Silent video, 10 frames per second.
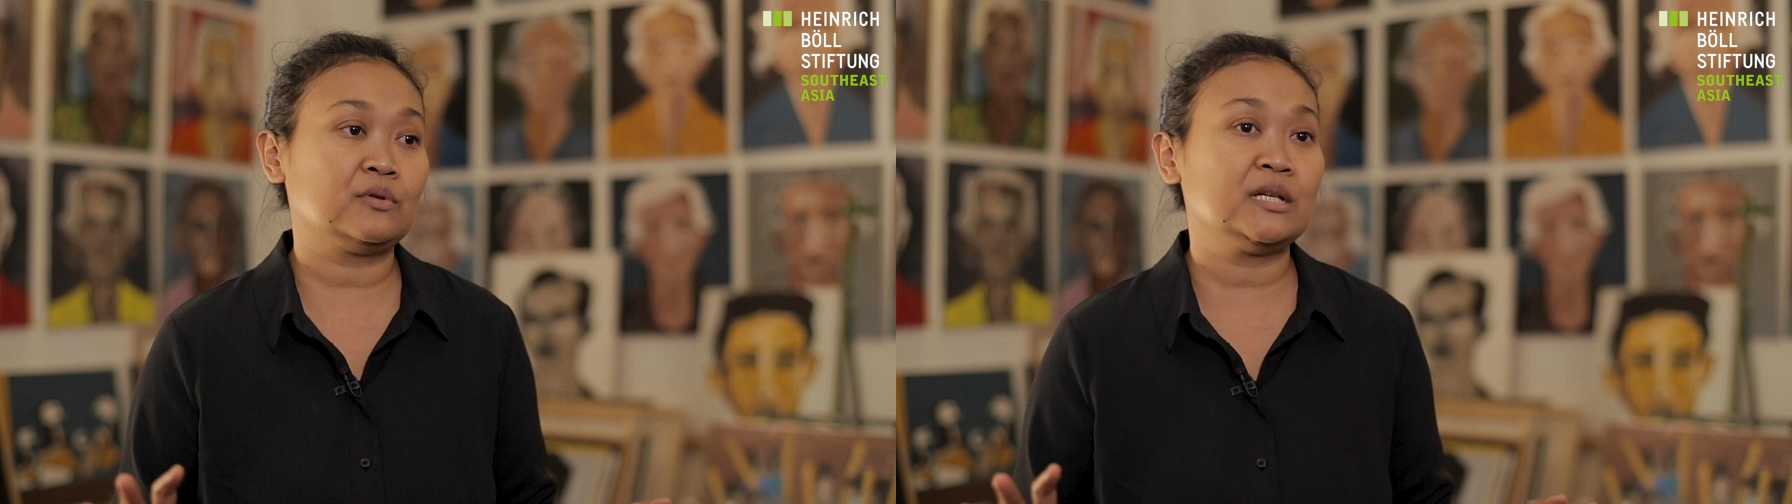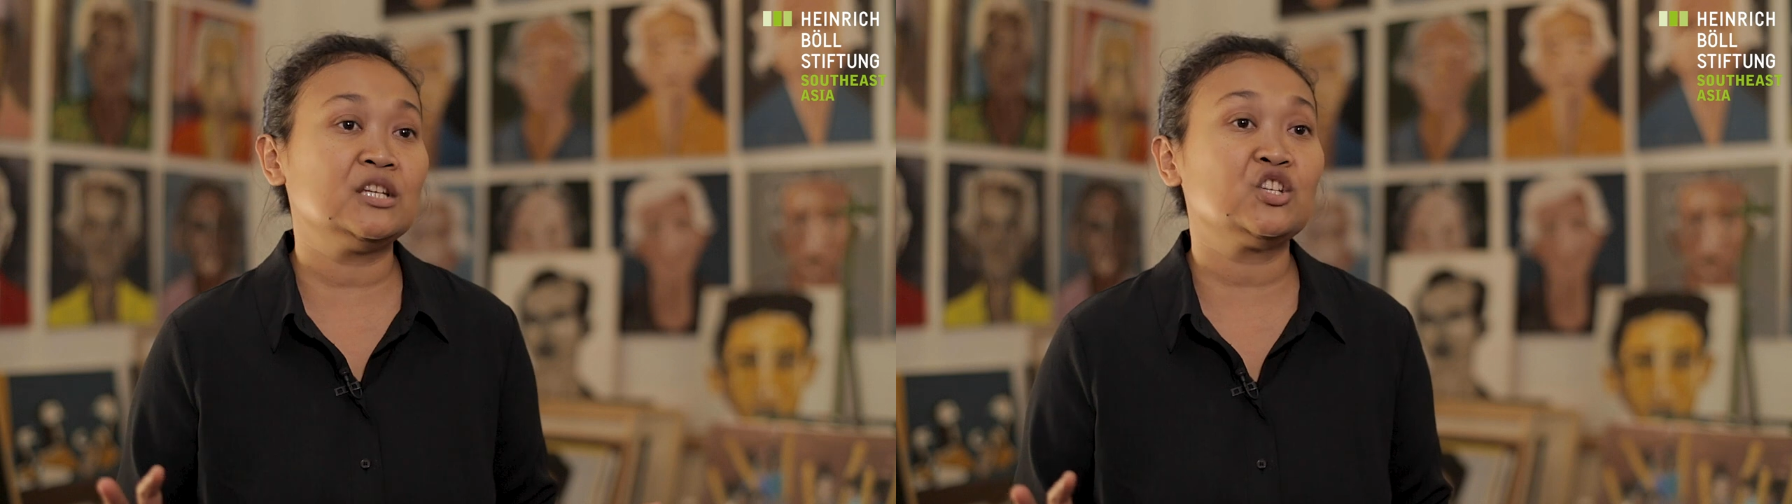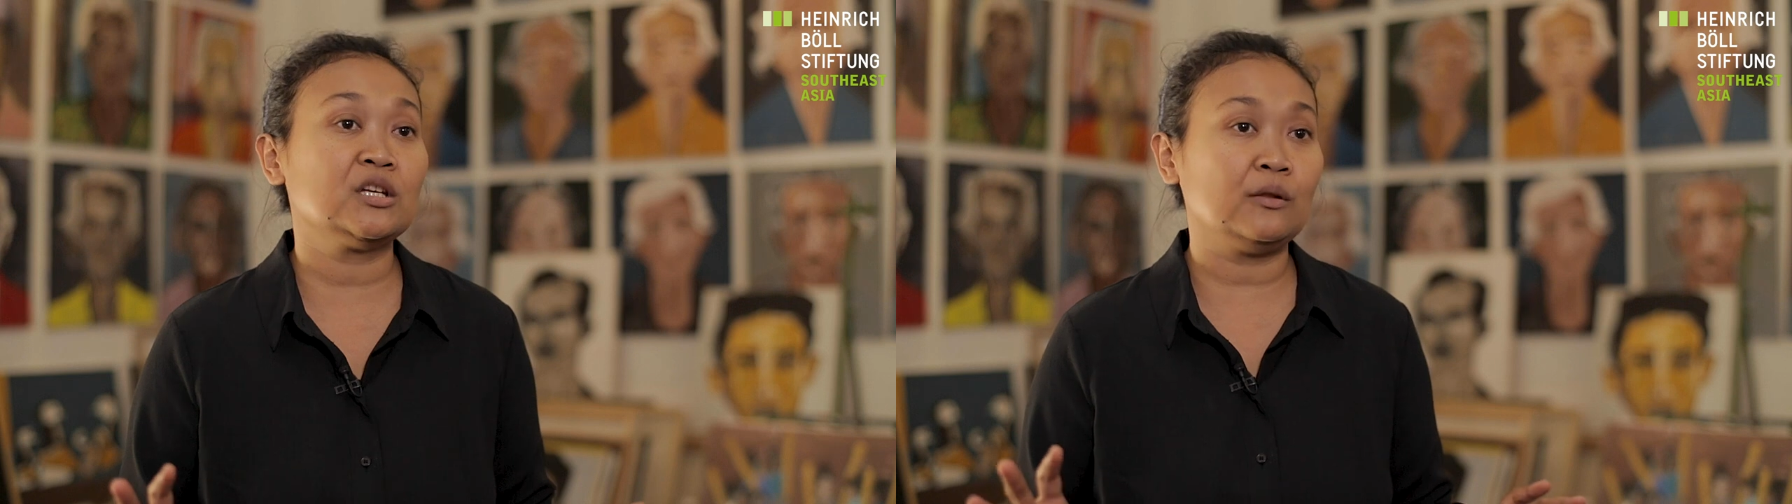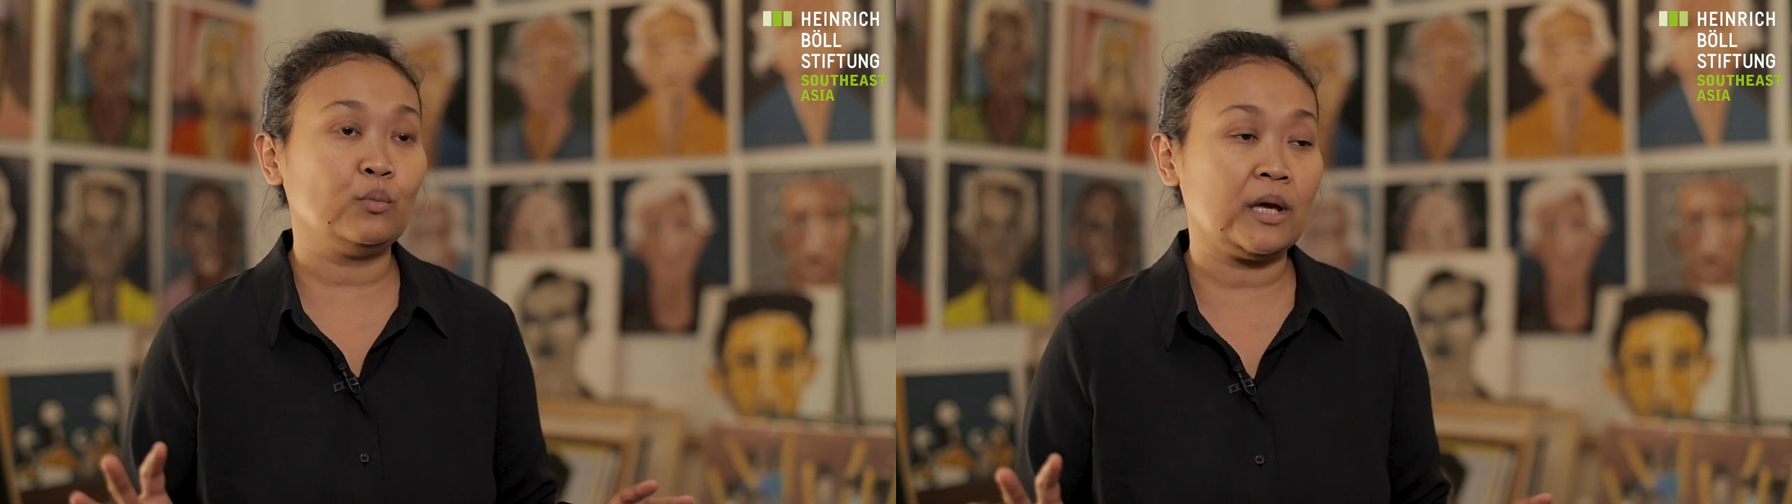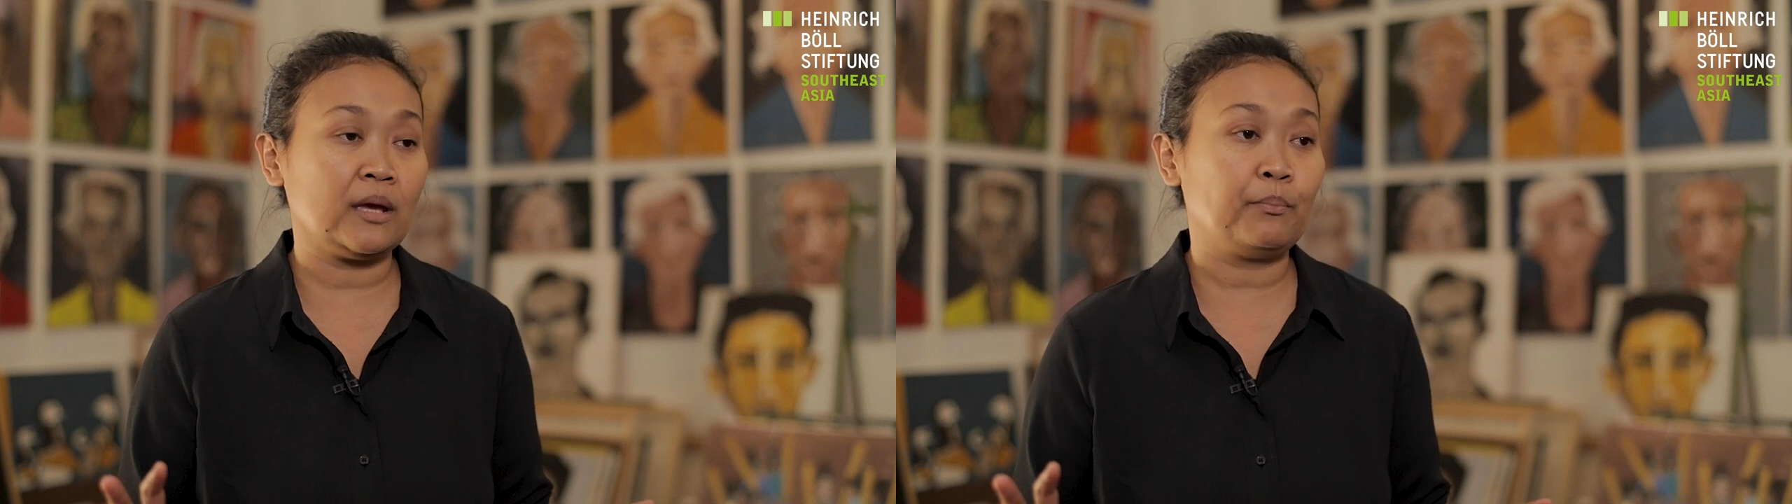traditional
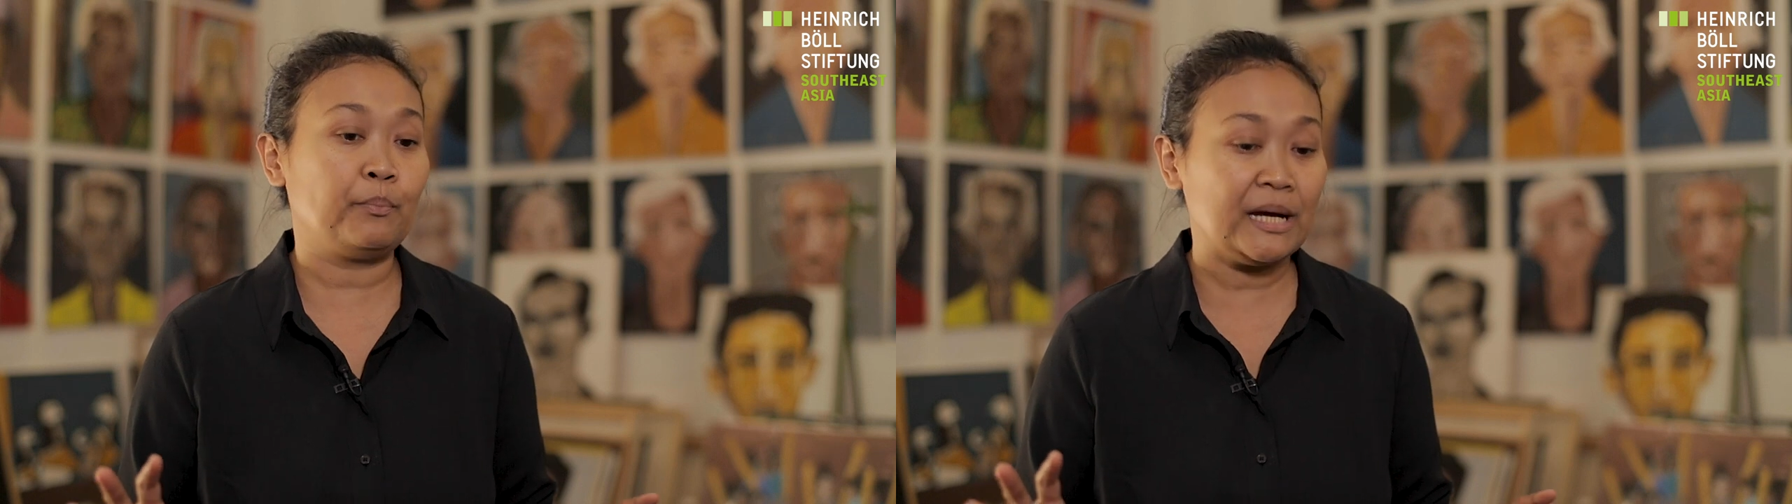way.